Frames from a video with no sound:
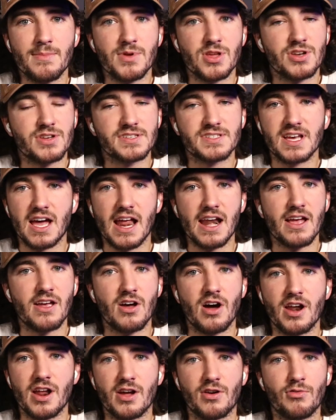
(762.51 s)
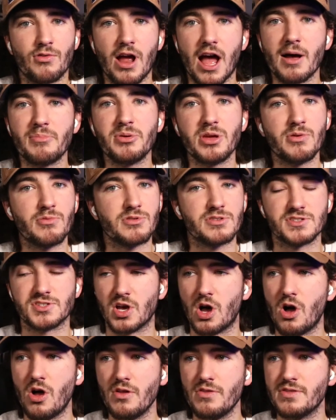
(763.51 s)
You just kind of got a crappy
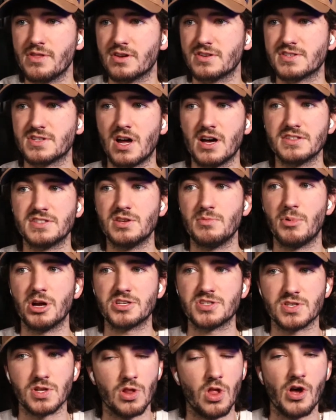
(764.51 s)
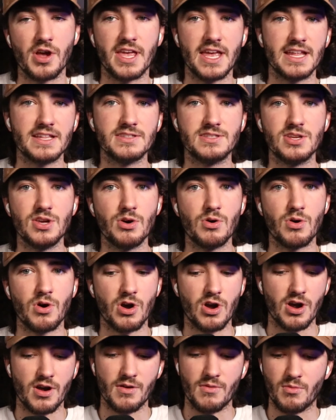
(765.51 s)
result and there's not too much to look into?
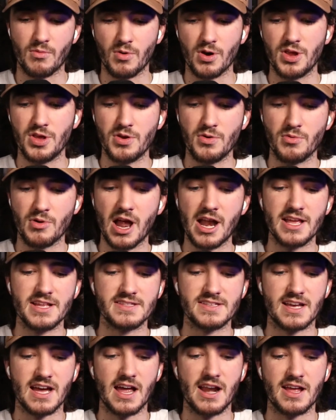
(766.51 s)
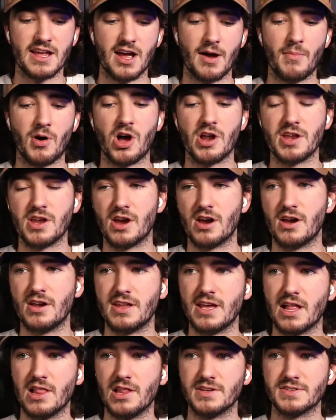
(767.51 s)
Or were you ready to kind of come on here and
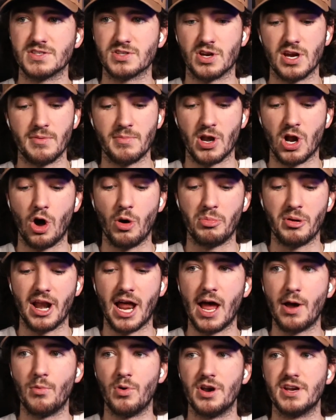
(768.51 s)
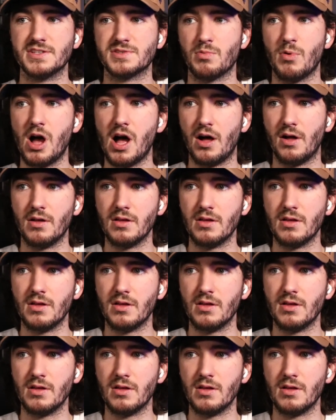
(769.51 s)
yell and scream and hoping I would as well?